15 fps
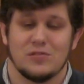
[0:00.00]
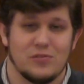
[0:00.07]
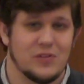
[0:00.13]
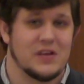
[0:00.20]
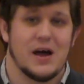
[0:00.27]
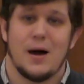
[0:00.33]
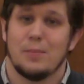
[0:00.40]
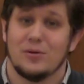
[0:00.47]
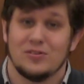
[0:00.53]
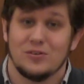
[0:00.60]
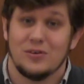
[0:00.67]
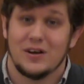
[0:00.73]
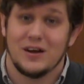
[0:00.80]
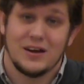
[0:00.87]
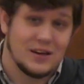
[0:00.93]
for the
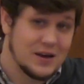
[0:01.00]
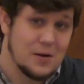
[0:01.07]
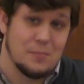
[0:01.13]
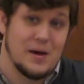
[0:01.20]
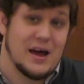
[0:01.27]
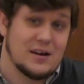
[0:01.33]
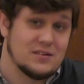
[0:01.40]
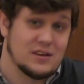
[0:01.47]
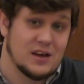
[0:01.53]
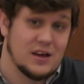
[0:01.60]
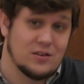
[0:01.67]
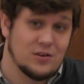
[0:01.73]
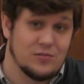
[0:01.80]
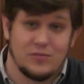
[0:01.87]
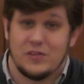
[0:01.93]
opportunity to come back
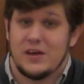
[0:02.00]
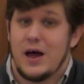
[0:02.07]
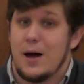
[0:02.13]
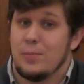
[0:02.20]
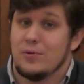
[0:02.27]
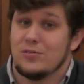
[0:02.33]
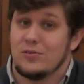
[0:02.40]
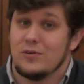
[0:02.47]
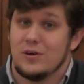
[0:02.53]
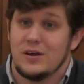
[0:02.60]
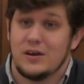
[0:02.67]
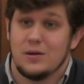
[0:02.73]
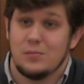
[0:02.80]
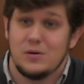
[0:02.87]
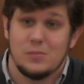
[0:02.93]
together, for the opportunity
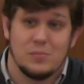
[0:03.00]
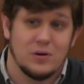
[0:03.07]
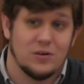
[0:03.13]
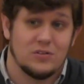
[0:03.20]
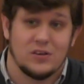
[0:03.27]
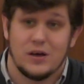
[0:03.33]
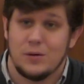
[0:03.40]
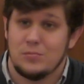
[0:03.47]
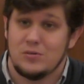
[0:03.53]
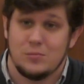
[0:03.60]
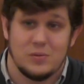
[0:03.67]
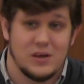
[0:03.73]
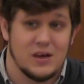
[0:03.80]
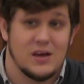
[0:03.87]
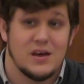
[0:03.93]
to be built up, to
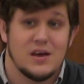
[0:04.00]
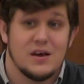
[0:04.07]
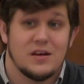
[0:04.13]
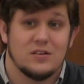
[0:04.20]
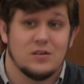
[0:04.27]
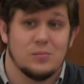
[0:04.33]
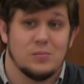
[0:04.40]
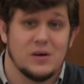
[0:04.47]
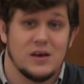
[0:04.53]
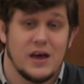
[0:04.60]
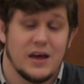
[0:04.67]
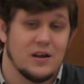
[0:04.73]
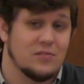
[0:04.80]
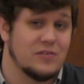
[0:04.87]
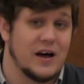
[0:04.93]
be
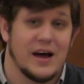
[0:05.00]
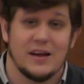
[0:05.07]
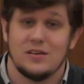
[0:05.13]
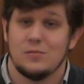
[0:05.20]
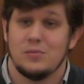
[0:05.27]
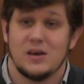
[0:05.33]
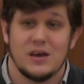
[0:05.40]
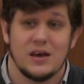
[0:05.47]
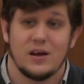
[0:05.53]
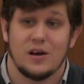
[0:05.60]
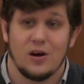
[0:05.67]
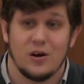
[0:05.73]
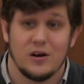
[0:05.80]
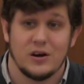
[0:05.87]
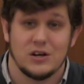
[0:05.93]
edified, to be
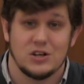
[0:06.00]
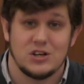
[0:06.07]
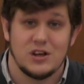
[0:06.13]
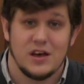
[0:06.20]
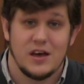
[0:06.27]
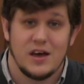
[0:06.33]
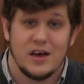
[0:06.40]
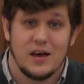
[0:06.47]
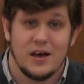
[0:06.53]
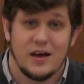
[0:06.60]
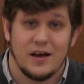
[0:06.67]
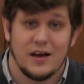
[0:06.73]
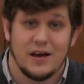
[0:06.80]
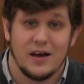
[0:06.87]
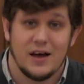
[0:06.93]
encouraged.
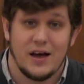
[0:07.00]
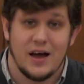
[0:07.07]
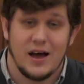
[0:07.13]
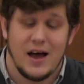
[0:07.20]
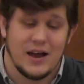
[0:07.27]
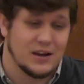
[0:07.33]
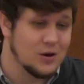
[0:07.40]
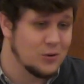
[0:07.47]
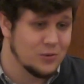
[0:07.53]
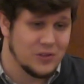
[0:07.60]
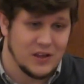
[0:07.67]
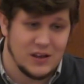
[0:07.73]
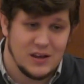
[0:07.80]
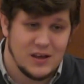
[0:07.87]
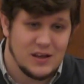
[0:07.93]
I know
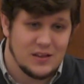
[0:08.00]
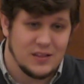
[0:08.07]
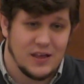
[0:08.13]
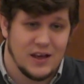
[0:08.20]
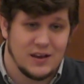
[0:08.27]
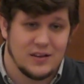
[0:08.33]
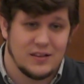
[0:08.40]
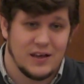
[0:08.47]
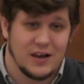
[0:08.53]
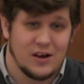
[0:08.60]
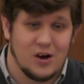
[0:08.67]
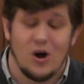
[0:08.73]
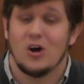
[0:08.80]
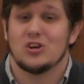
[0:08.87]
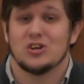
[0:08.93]
that
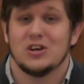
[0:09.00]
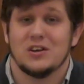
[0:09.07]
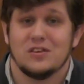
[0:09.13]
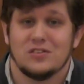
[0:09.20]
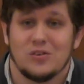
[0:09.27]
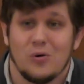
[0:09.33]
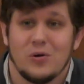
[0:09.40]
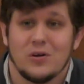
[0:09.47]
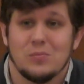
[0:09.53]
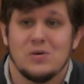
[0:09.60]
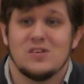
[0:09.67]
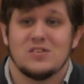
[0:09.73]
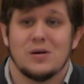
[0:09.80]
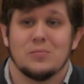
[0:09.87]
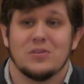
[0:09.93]
caution is going to be
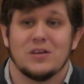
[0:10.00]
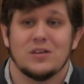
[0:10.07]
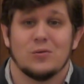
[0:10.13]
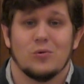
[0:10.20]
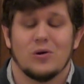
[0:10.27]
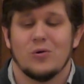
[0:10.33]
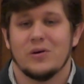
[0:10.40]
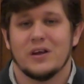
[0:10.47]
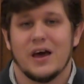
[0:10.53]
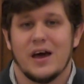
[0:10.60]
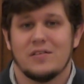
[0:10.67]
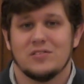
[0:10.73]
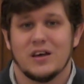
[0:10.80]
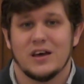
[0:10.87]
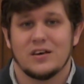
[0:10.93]
something that we're going to
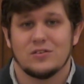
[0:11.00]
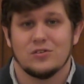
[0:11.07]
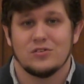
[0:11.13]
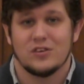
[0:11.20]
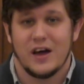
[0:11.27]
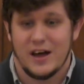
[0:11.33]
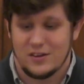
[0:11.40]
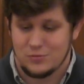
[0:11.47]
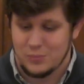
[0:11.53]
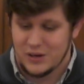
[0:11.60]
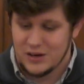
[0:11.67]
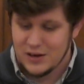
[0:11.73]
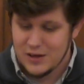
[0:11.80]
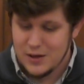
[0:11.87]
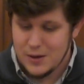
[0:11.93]
have to exercise,
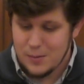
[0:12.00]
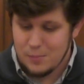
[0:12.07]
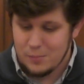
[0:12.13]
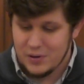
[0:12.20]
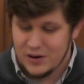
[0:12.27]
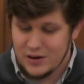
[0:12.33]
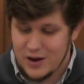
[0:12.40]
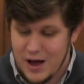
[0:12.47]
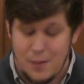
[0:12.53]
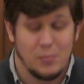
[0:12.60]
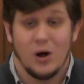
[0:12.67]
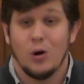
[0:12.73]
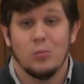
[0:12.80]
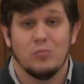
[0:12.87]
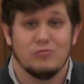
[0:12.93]
but I'm
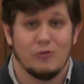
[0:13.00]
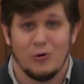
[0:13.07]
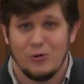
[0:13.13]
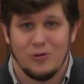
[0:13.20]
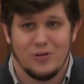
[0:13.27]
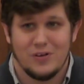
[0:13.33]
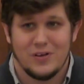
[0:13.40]
hopeful